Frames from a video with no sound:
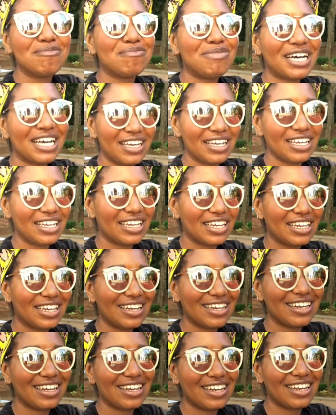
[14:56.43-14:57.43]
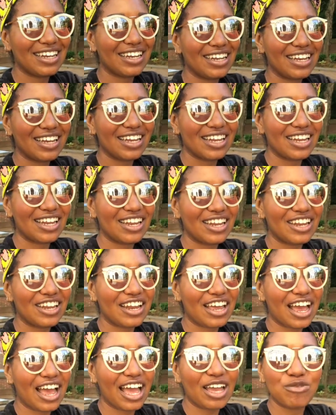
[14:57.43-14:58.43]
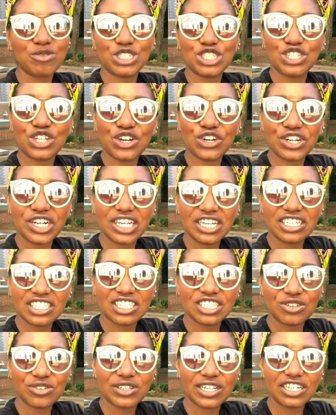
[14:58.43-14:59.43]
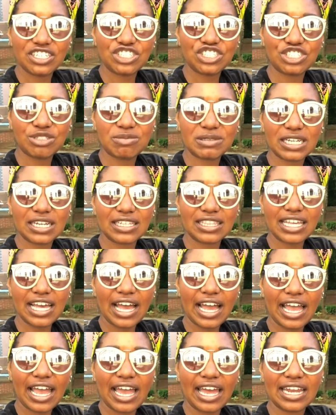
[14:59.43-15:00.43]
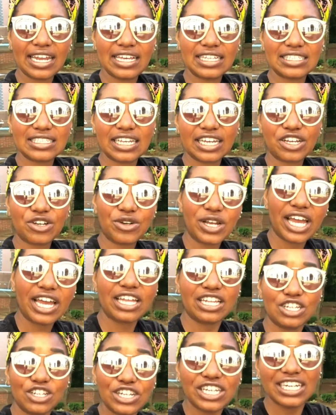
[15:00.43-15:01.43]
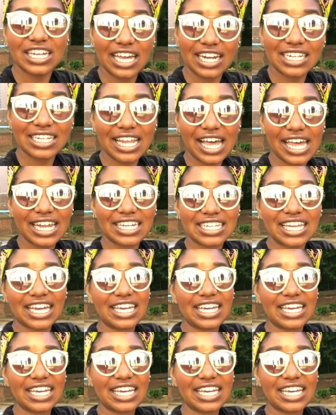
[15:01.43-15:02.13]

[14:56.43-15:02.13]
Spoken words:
But I was turning to relationships like that, and it's like, okay, looking at Aladdin,